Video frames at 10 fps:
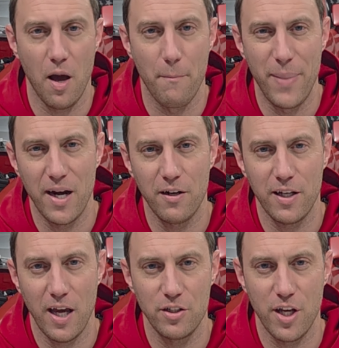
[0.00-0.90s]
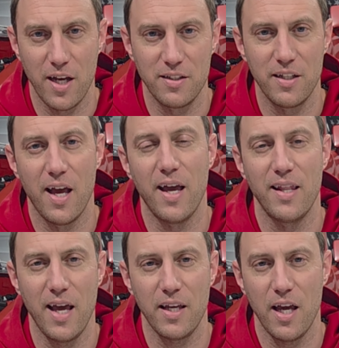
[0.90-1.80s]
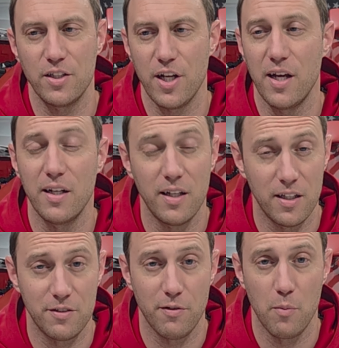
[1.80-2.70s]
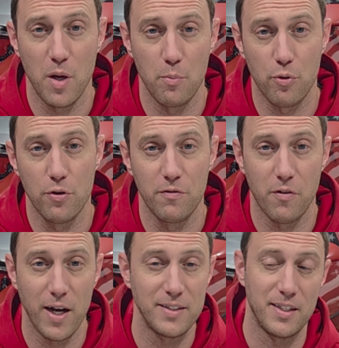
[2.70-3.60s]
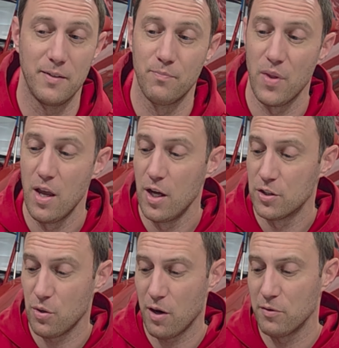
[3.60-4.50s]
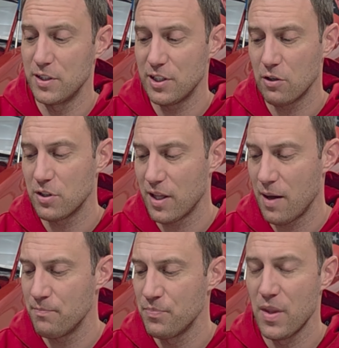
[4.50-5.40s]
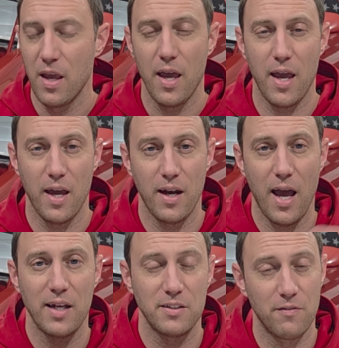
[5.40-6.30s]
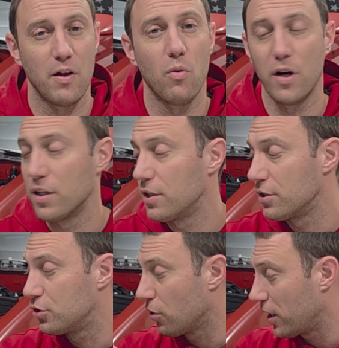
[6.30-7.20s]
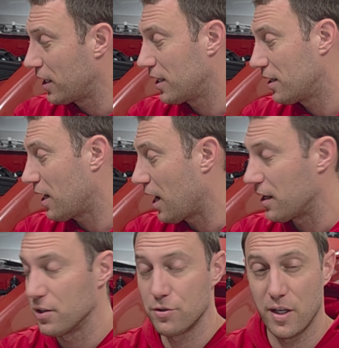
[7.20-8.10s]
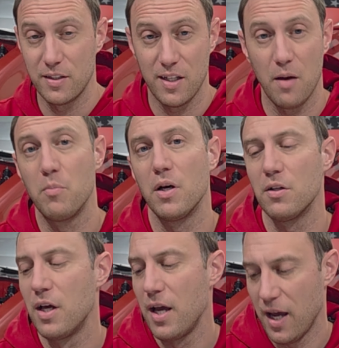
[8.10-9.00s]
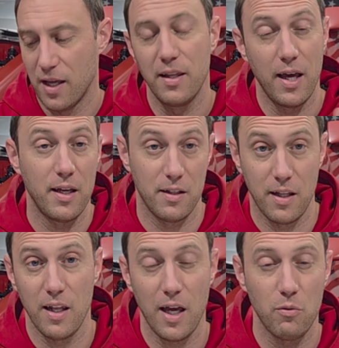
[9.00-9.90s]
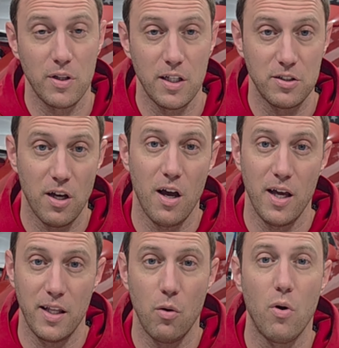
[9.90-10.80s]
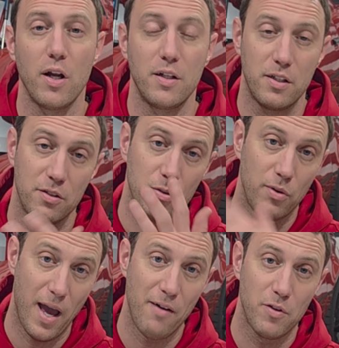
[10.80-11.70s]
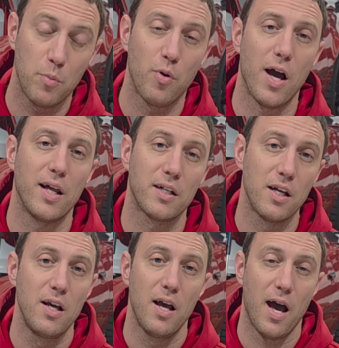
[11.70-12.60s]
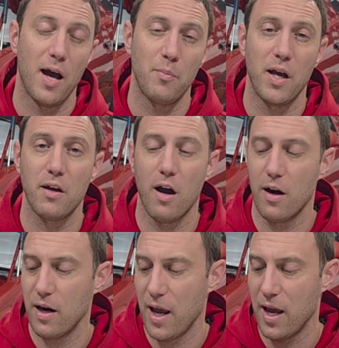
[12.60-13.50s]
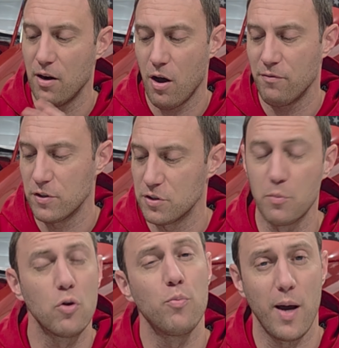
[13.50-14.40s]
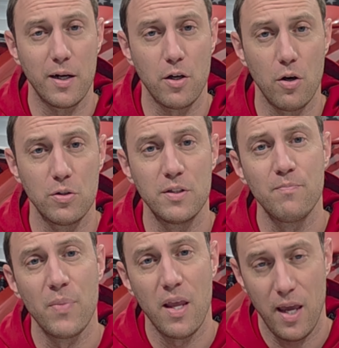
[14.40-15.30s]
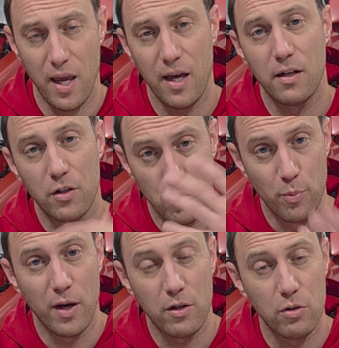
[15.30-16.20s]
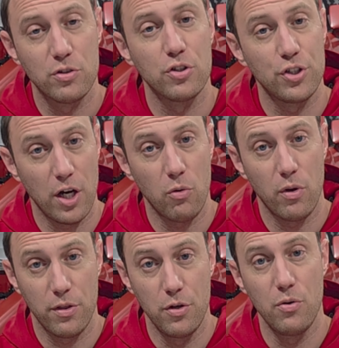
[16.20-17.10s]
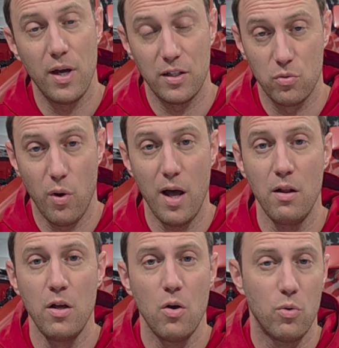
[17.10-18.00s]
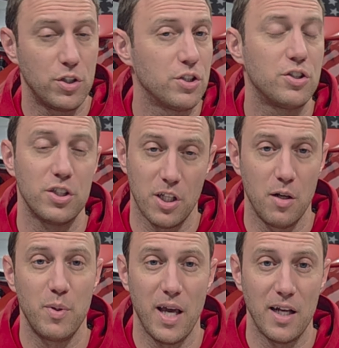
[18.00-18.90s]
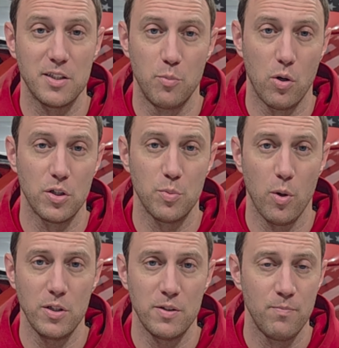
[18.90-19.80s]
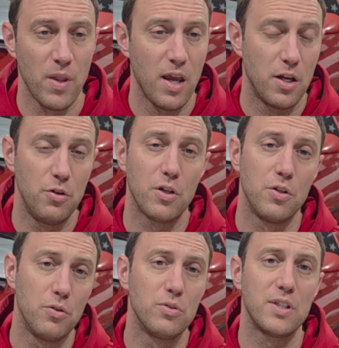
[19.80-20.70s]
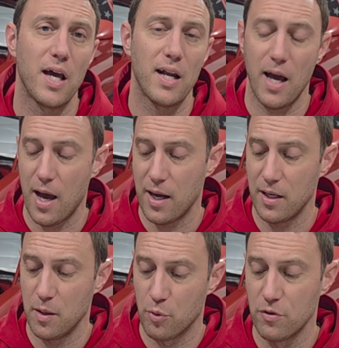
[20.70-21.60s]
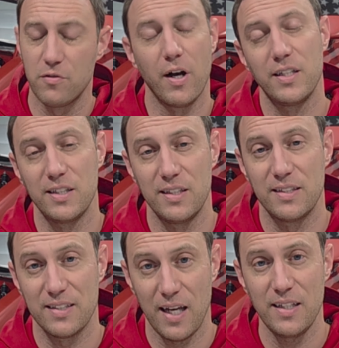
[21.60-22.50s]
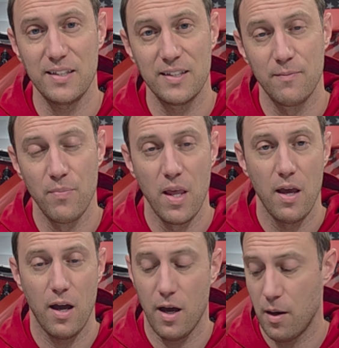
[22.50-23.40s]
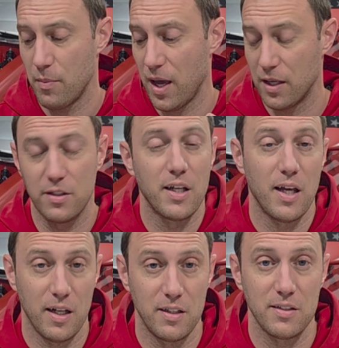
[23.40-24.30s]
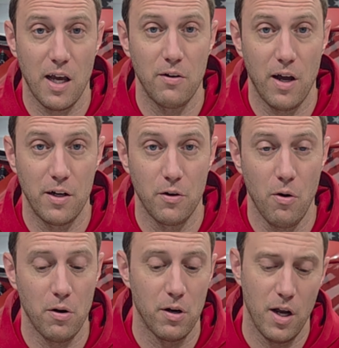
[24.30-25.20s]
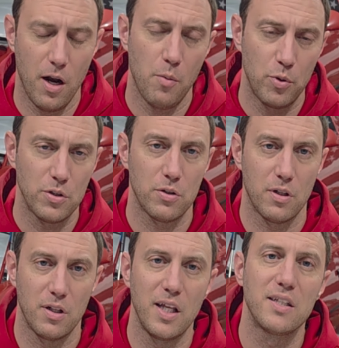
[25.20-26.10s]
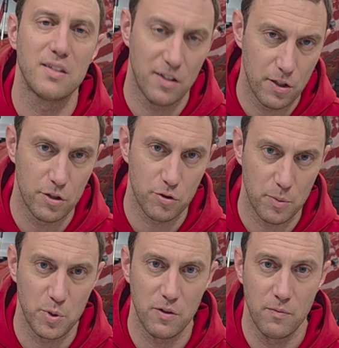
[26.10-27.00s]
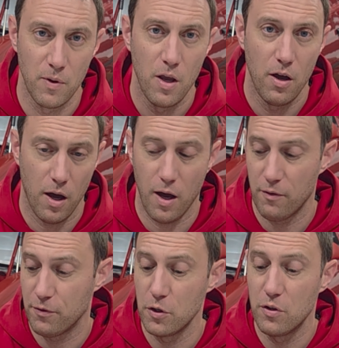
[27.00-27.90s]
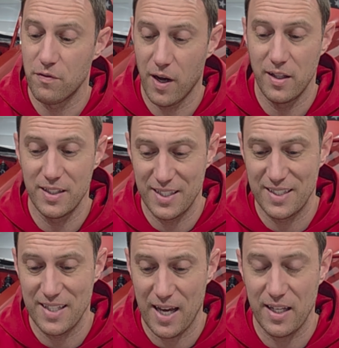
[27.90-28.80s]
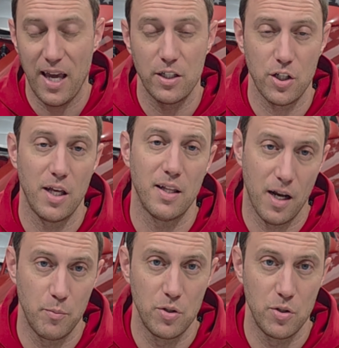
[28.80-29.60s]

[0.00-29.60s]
a better catch can today. And that catch can is from Improved Racing. So I reached out to them and asked if they wanted to join in on the Trans Am build. And they like what they saw and they wanted to have their product on my car and offered some coupon codes to share with you as well, which is just gonna be S Motorsports. And you can use that on Improved Racing sites to get a discount on your order. And I'll put links in the description for you to find this exact catch can that I'm